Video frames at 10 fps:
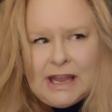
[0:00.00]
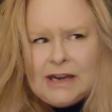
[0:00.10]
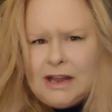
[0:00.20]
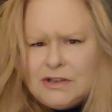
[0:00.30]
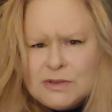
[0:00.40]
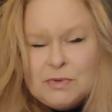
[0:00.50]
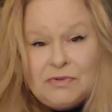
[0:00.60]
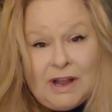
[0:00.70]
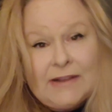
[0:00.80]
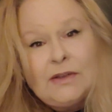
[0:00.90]
And not just
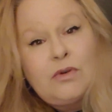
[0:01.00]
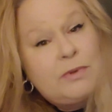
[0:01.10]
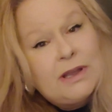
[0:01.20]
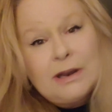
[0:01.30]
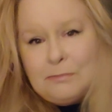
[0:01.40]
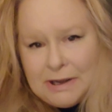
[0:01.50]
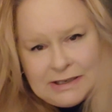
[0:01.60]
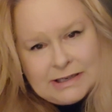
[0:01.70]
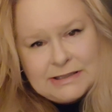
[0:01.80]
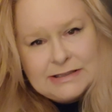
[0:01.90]
provide, there will be an
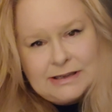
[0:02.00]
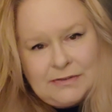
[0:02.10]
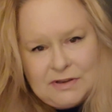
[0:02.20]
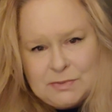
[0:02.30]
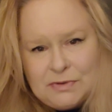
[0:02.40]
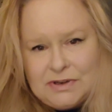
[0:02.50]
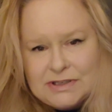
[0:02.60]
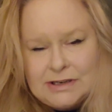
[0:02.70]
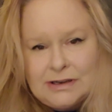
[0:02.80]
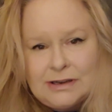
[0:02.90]
abundance of his
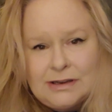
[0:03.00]
provision.